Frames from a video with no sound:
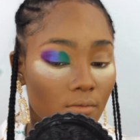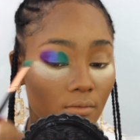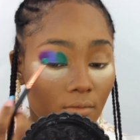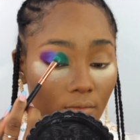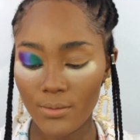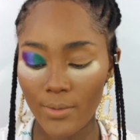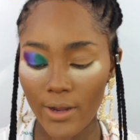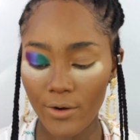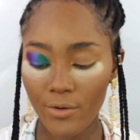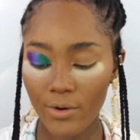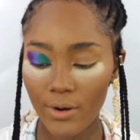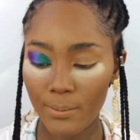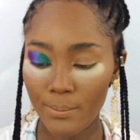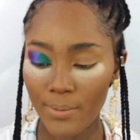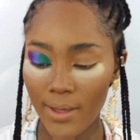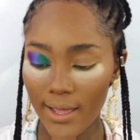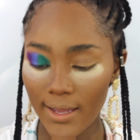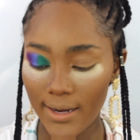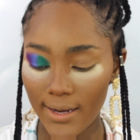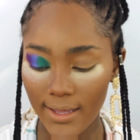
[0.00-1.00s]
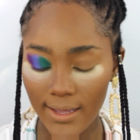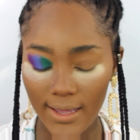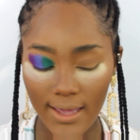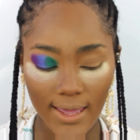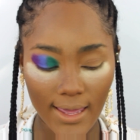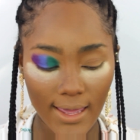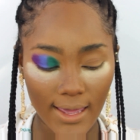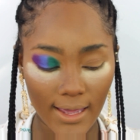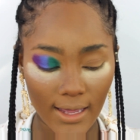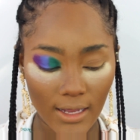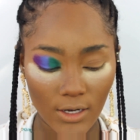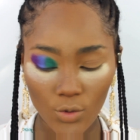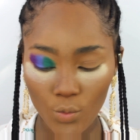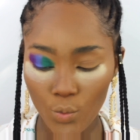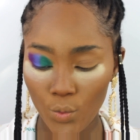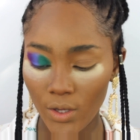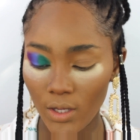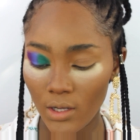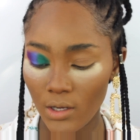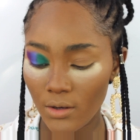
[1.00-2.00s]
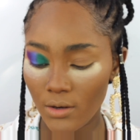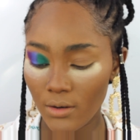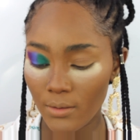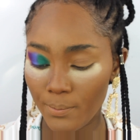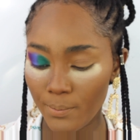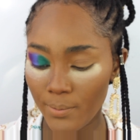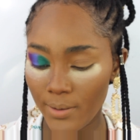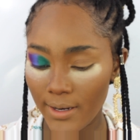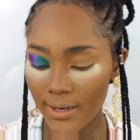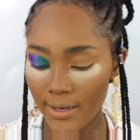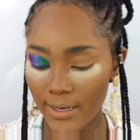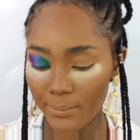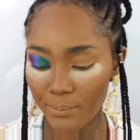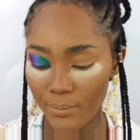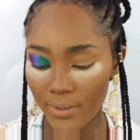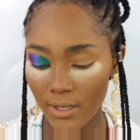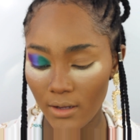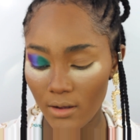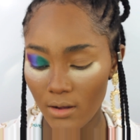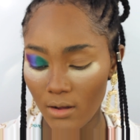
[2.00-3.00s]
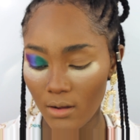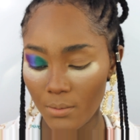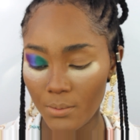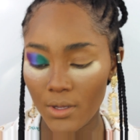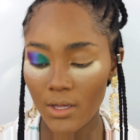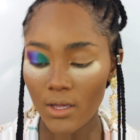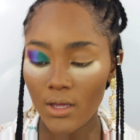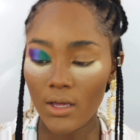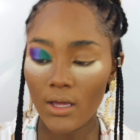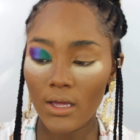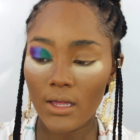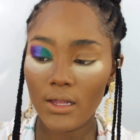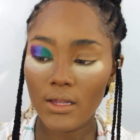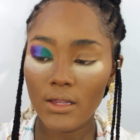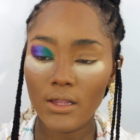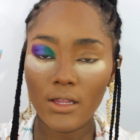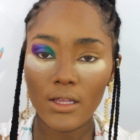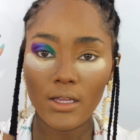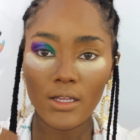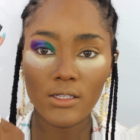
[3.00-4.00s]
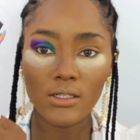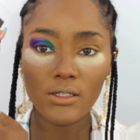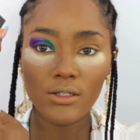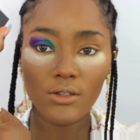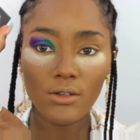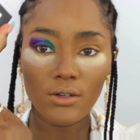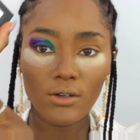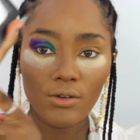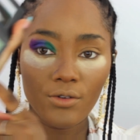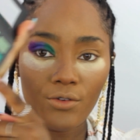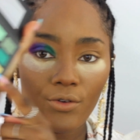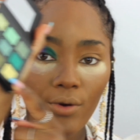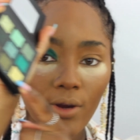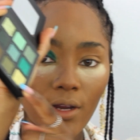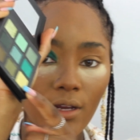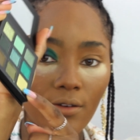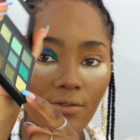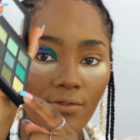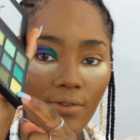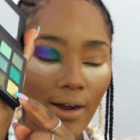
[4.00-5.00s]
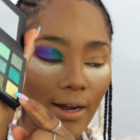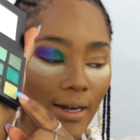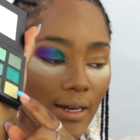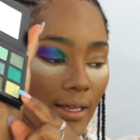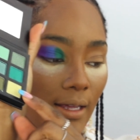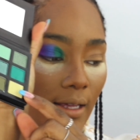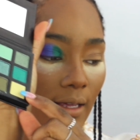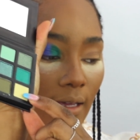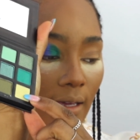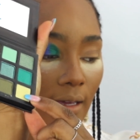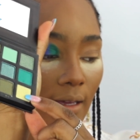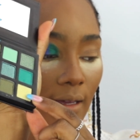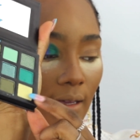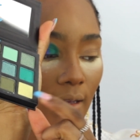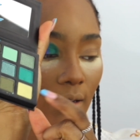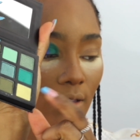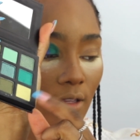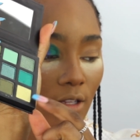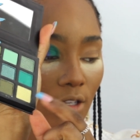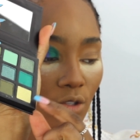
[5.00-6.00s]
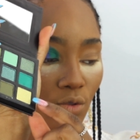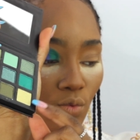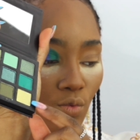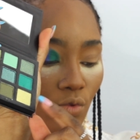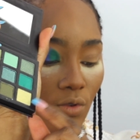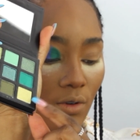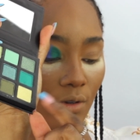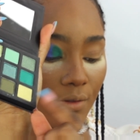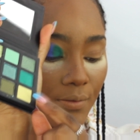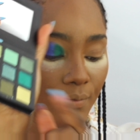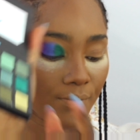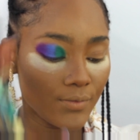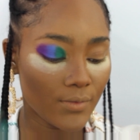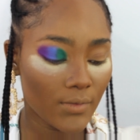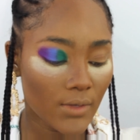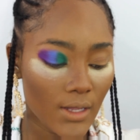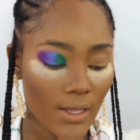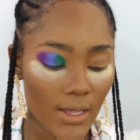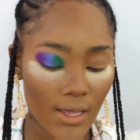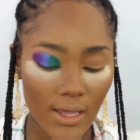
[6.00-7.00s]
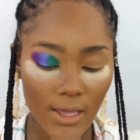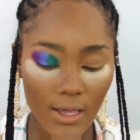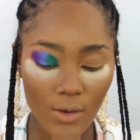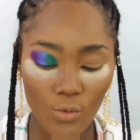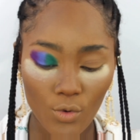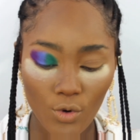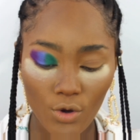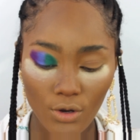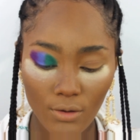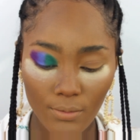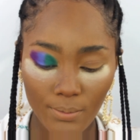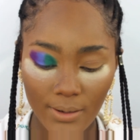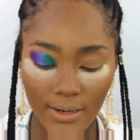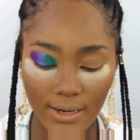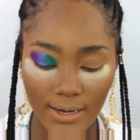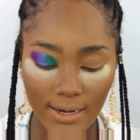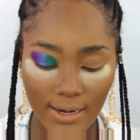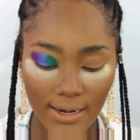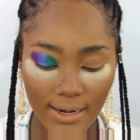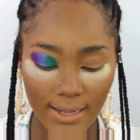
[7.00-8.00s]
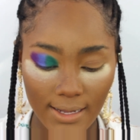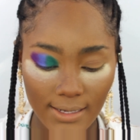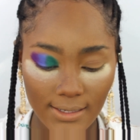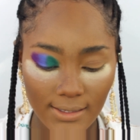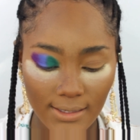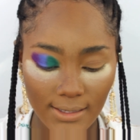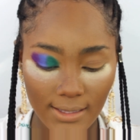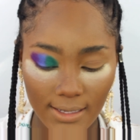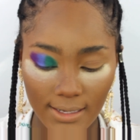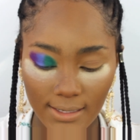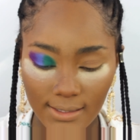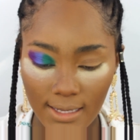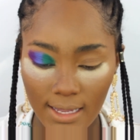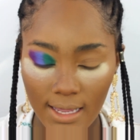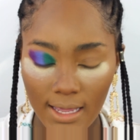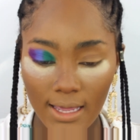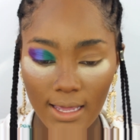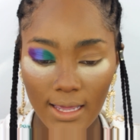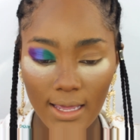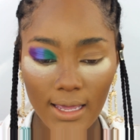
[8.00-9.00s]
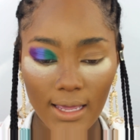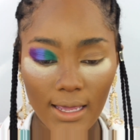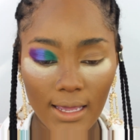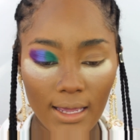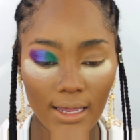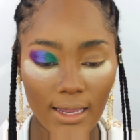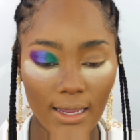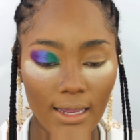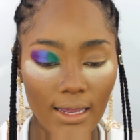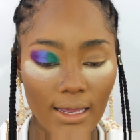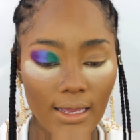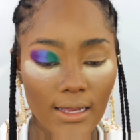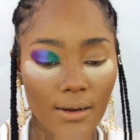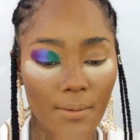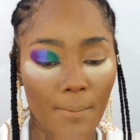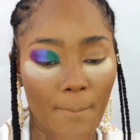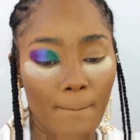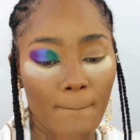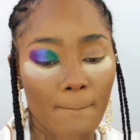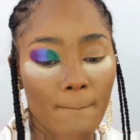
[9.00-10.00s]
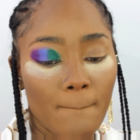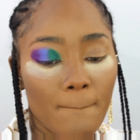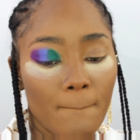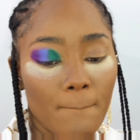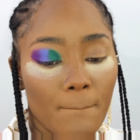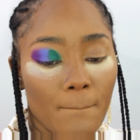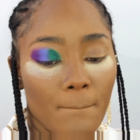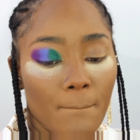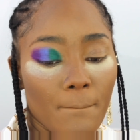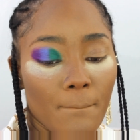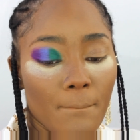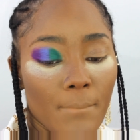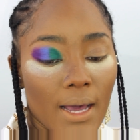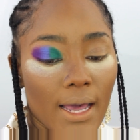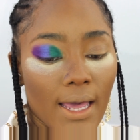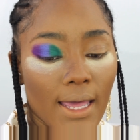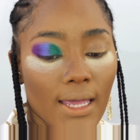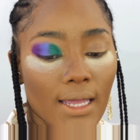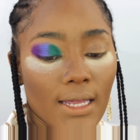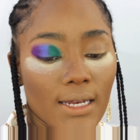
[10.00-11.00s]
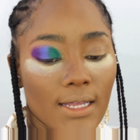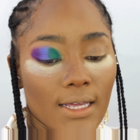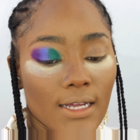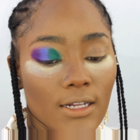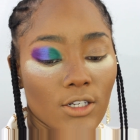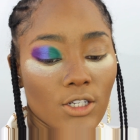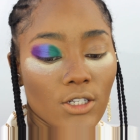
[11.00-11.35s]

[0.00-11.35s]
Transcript: It's my green palette, and we're gonna pick up this green right here, this one, and we're gonna place this in my inner